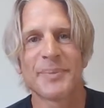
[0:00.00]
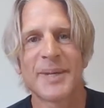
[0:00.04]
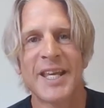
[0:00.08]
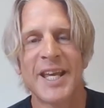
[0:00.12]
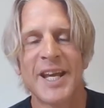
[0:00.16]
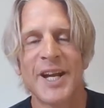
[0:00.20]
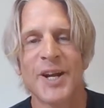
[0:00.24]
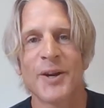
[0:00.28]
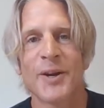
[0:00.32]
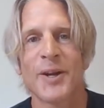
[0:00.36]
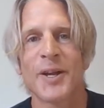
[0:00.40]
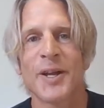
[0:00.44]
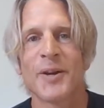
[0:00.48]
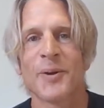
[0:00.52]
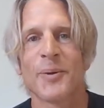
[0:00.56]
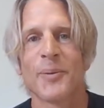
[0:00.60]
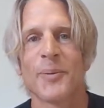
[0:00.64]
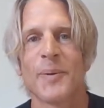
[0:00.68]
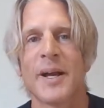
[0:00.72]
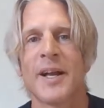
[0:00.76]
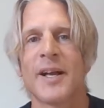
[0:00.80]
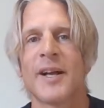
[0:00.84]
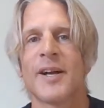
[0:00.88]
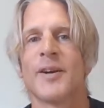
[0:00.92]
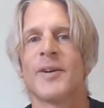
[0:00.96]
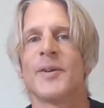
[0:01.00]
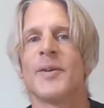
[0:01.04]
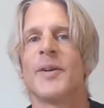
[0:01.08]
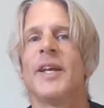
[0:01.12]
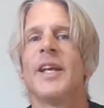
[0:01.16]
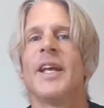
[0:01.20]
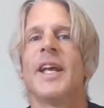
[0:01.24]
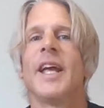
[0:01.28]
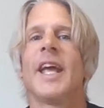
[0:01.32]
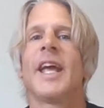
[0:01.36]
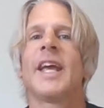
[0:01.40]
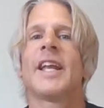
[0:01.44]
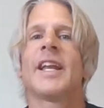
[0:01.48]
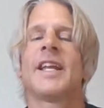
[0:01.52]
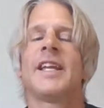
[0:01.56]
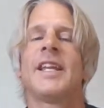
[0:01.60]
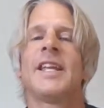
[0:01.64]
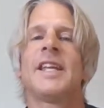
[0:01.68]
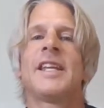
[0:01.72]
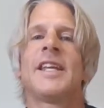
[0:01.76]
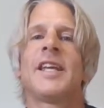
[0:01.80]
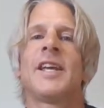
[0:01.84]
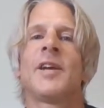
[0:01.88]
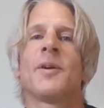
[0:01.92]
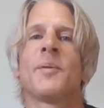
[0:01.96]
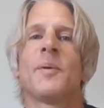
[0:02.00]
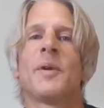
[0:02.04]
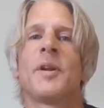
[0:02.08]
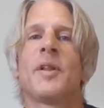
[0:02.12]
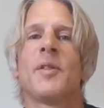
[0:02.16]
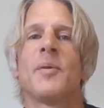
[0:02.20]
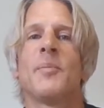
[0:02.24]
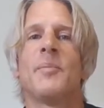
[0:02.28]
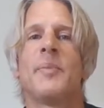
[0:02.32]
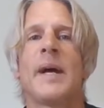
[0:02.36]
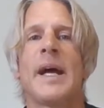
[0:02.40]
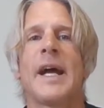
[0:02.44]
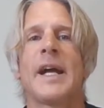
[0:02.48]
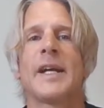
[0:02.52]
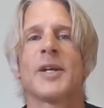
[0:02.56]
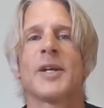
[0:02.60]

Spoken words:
carrying around, and I need to get rid of the bag